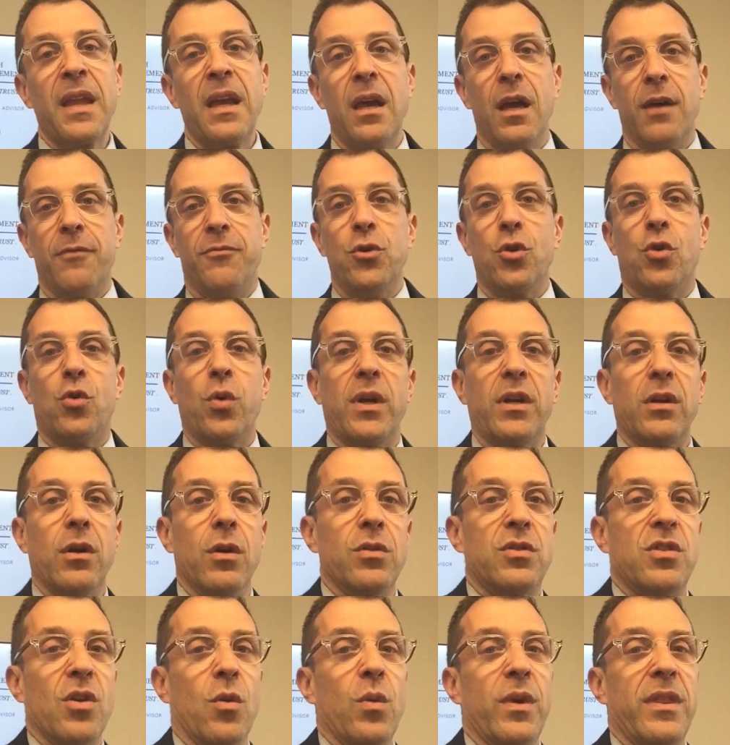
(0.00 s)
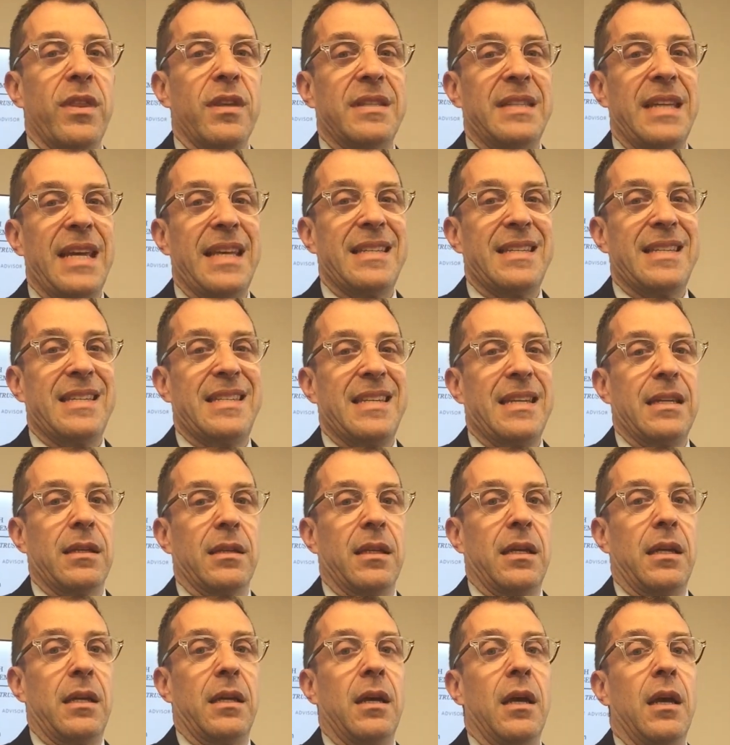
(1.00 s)
A few quick notes on what the debt
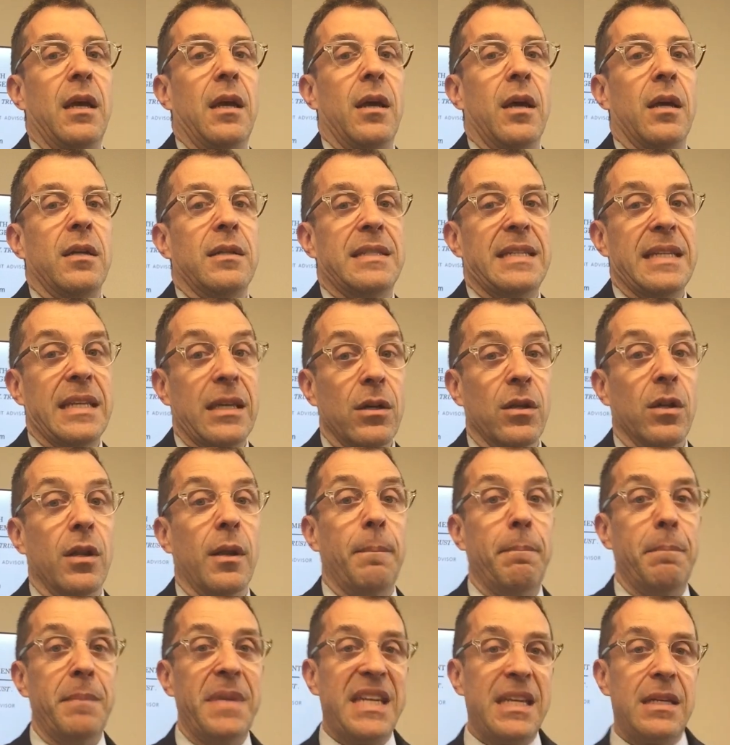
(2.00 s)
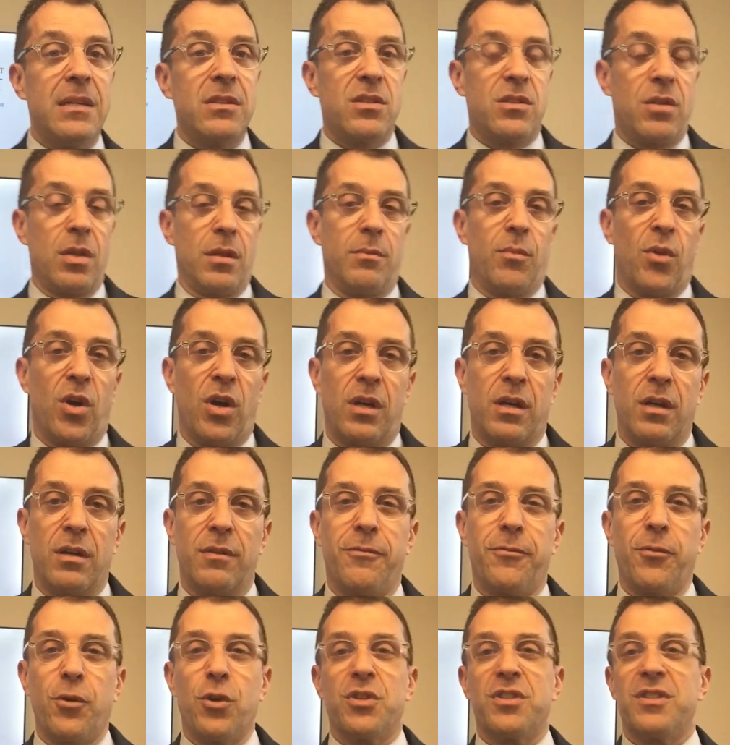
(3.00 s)
ceiling deal means to the market.
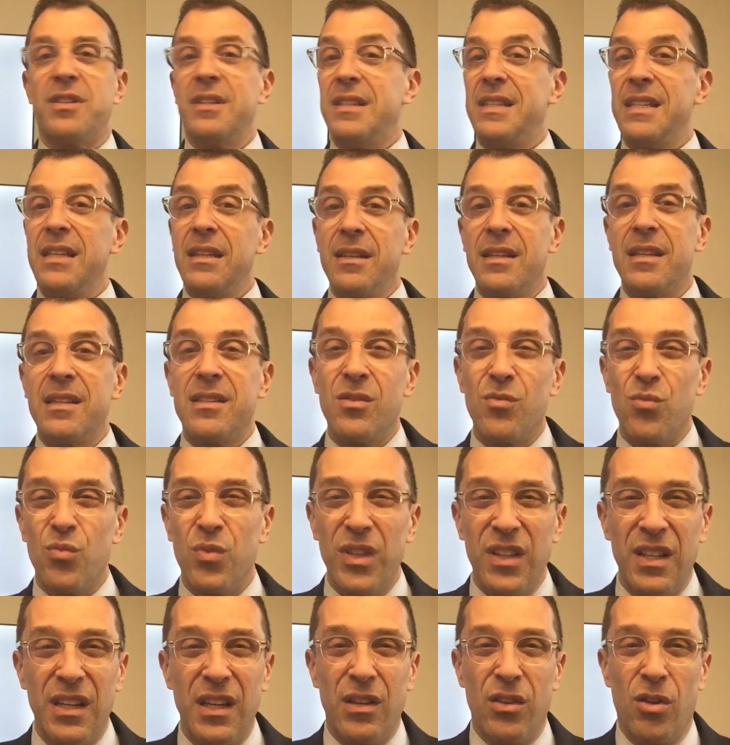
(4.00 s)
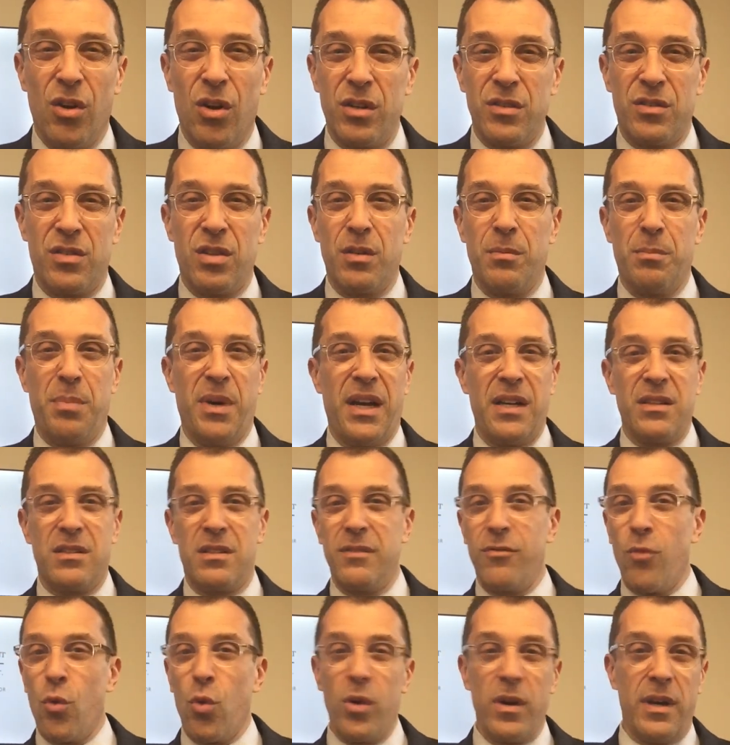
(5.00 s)
First, the deal isn't really a long-term
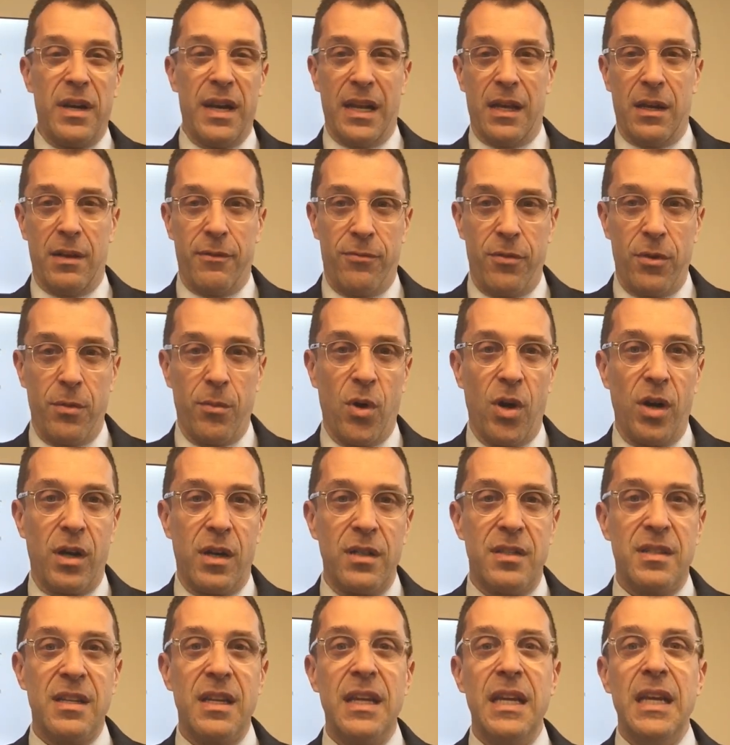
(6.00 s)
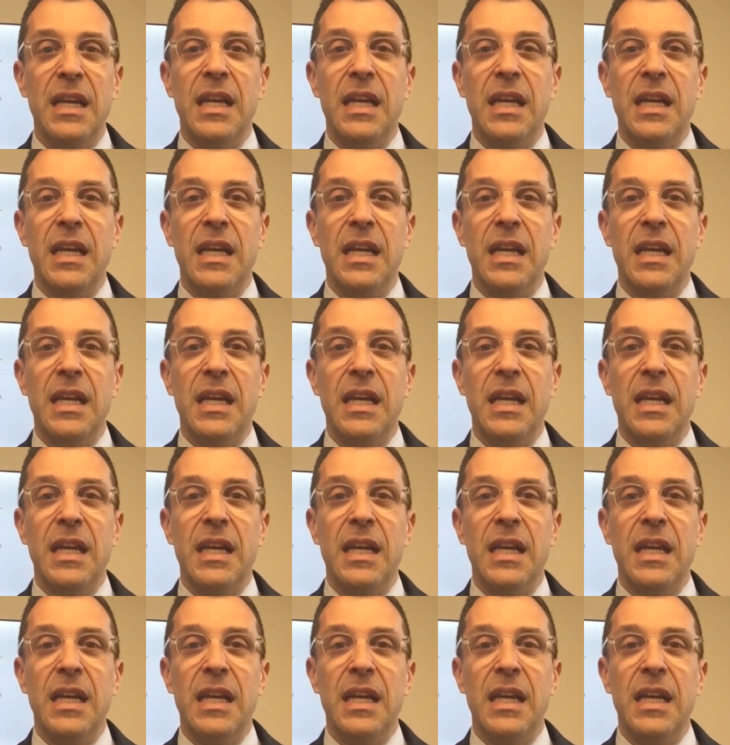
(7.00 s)
positive or a negative for the markets.